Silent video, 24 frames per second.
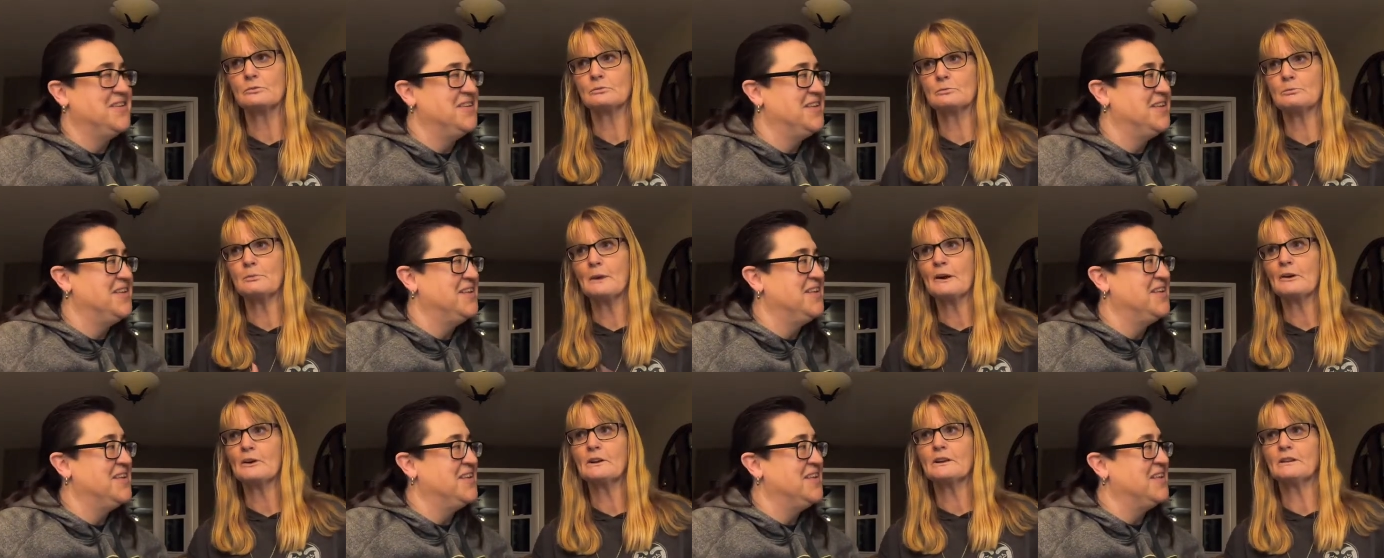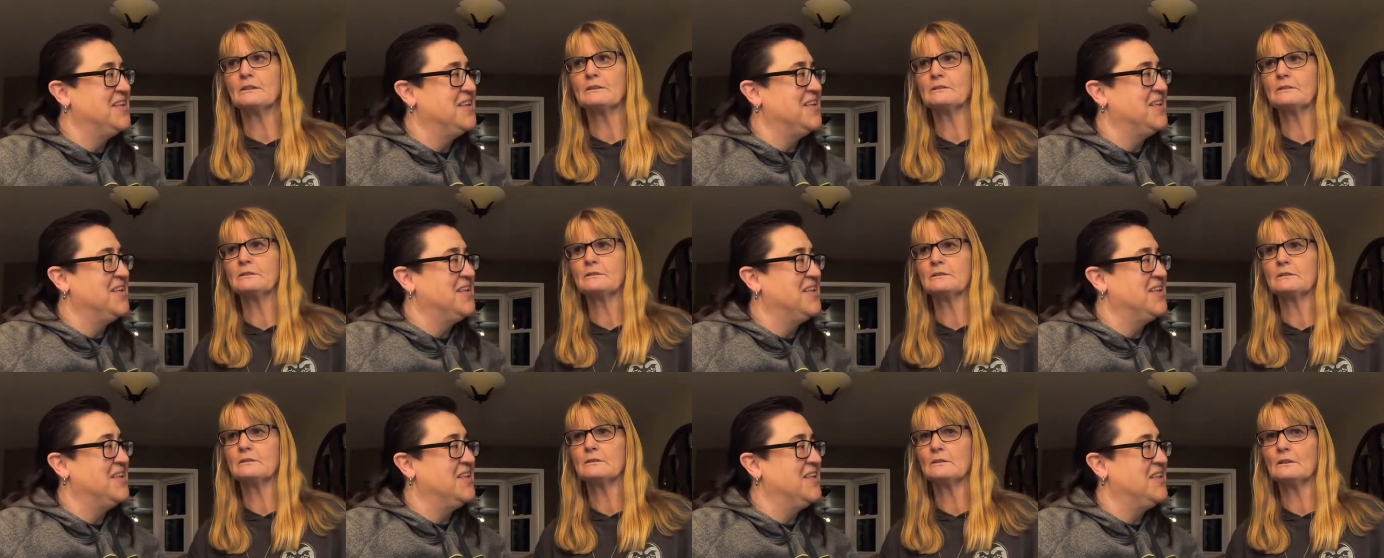Speaker 1: married
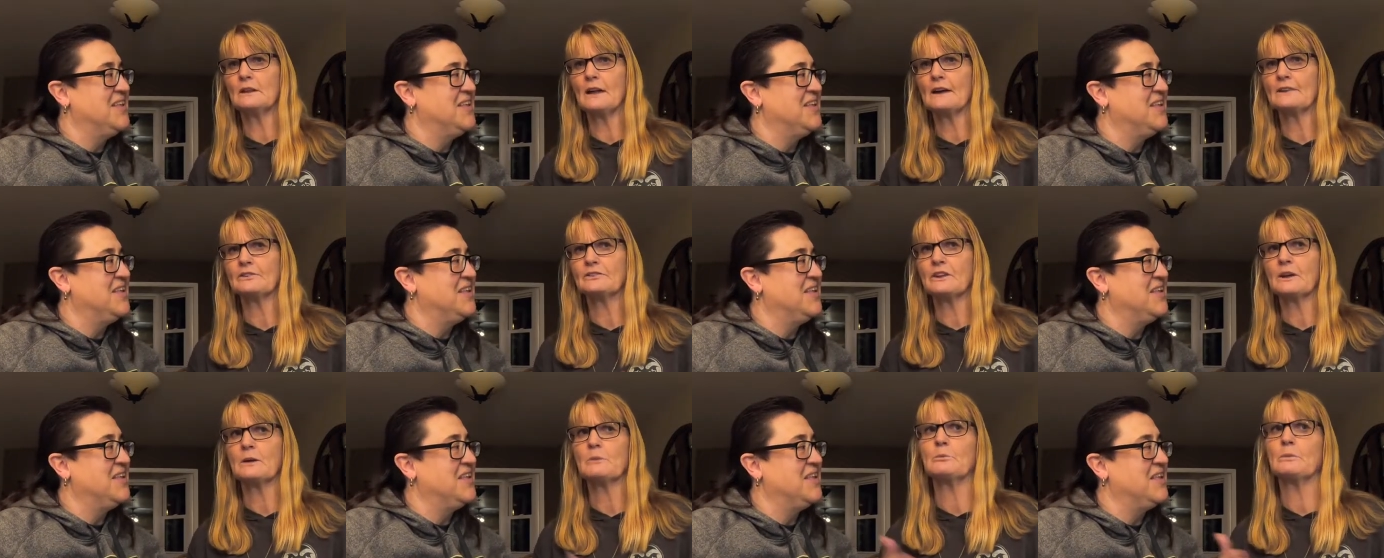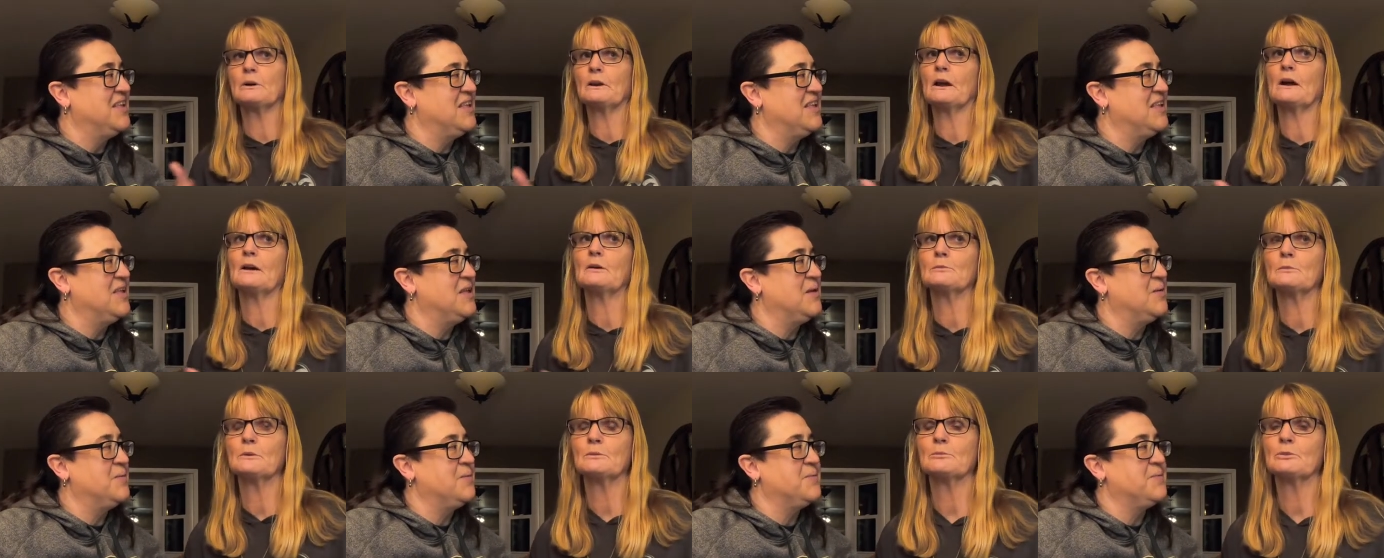last name, but
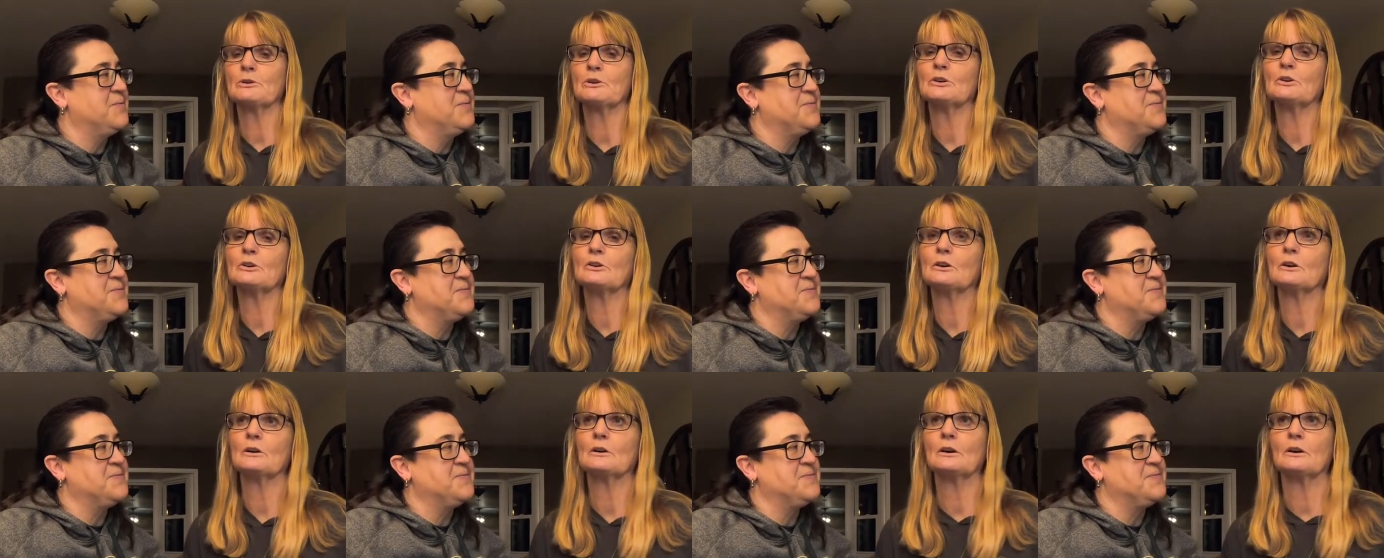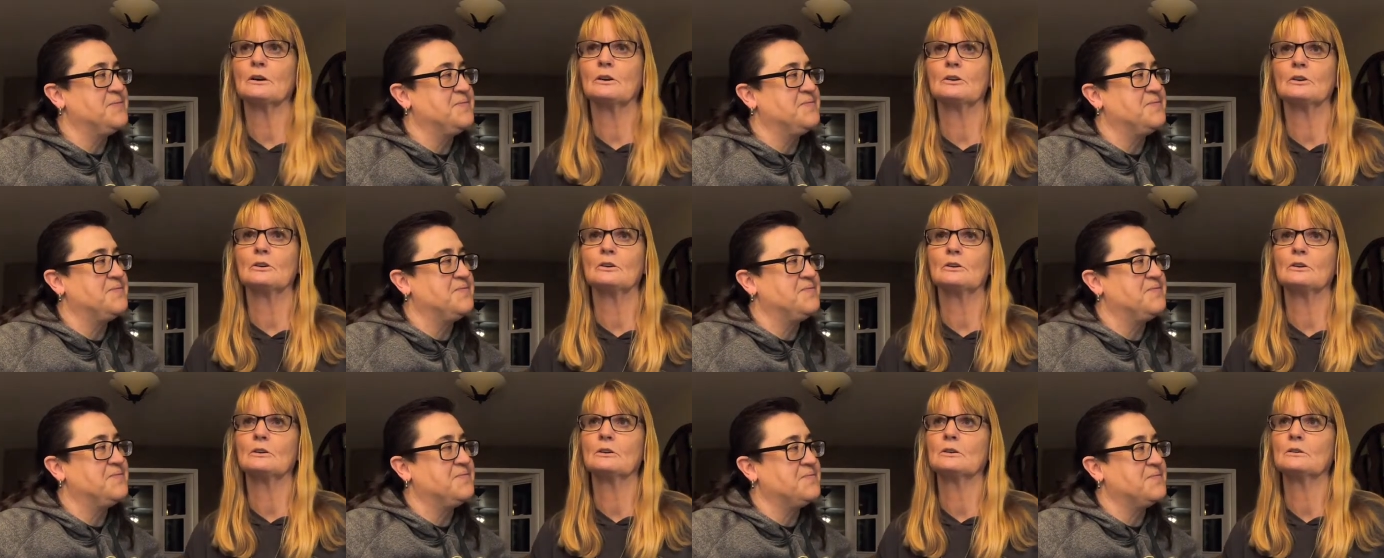I remember your
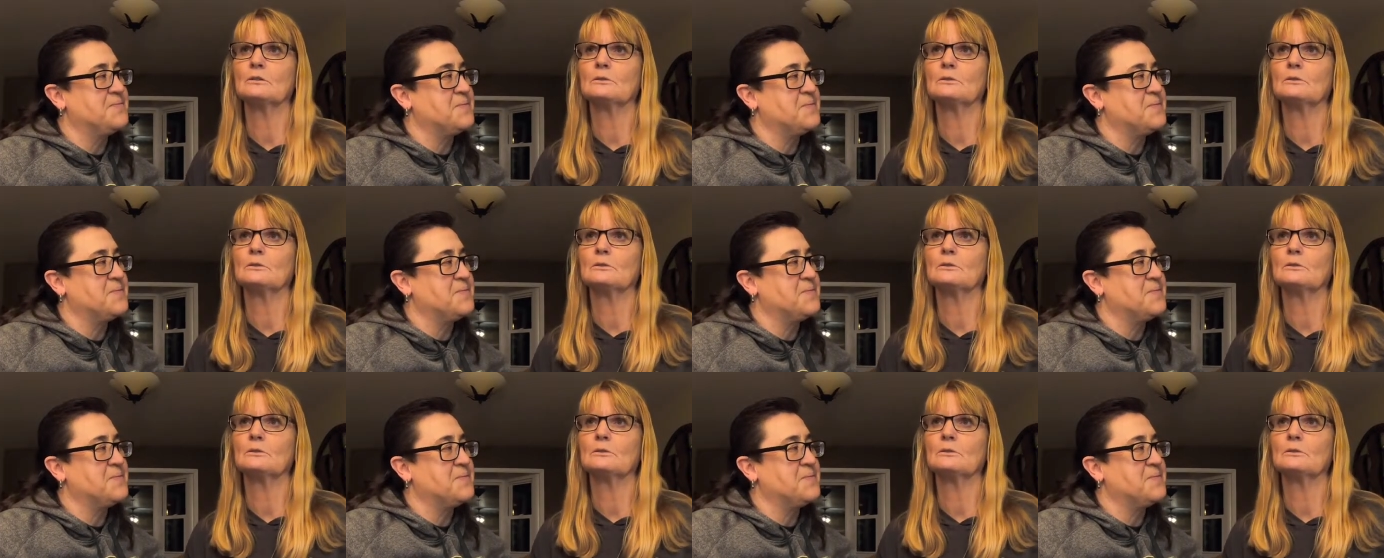your